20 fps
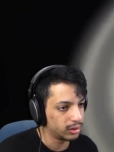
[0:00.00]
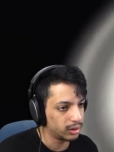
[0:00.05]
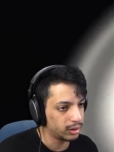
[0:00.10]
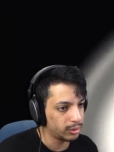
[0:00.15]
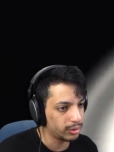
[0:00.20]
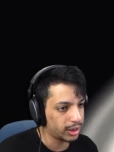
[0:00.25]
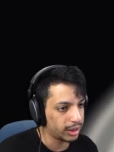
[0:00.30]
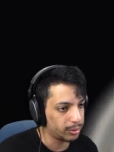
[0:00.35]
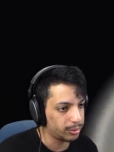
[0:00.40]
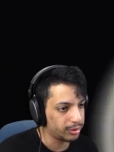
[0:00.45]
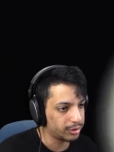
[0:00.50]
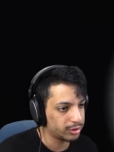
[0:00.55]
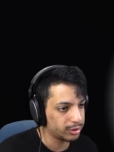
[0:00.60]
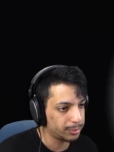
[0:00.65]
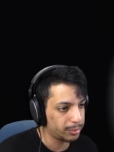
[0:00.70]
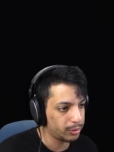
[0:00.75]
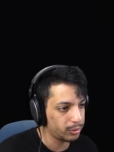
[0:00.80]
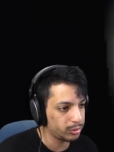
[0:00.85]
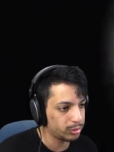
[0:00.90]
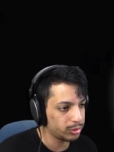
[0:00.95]
Okay, we're
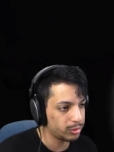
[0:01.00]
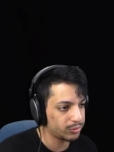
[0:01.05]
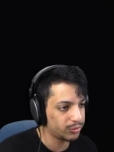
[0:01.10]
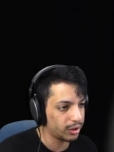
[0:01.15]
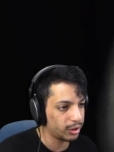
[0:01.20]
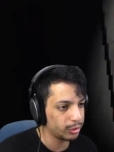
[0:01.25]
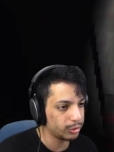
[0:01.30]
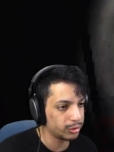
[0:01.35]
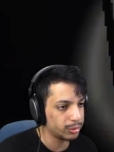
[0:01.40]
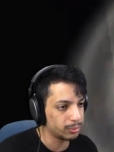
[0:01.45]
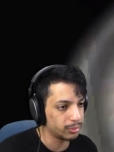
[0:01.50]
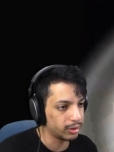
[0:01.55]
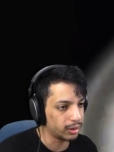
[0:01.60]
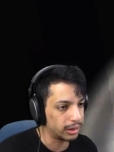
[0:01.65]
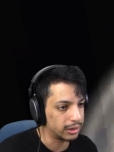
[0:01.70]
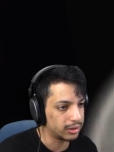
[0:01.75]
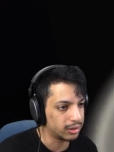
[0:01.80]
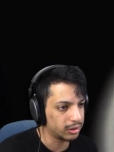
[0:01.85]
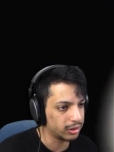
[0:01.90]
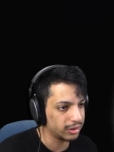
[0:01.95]
supposed to follow the
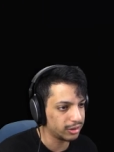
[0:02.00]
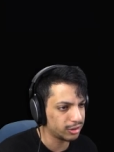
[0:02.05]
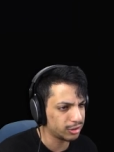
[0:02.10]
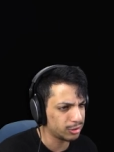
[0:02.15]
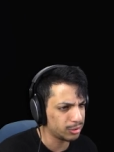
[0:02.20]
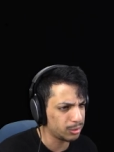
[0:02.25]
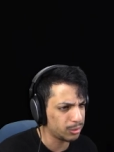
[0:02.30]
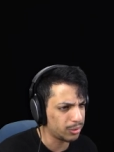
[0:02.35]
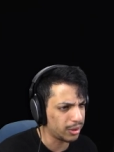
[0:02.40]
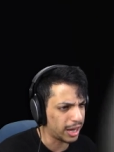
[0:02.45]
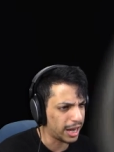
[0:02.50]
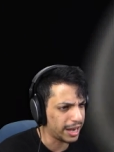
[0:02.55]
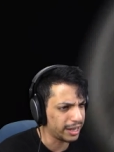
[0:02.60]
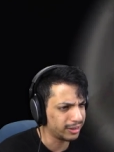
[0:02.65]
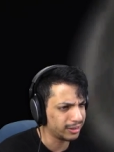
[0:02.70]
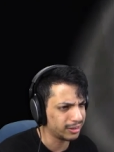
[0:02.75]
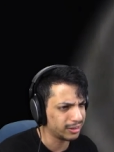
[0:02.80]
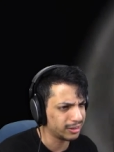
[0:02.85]
blood, so let's do that.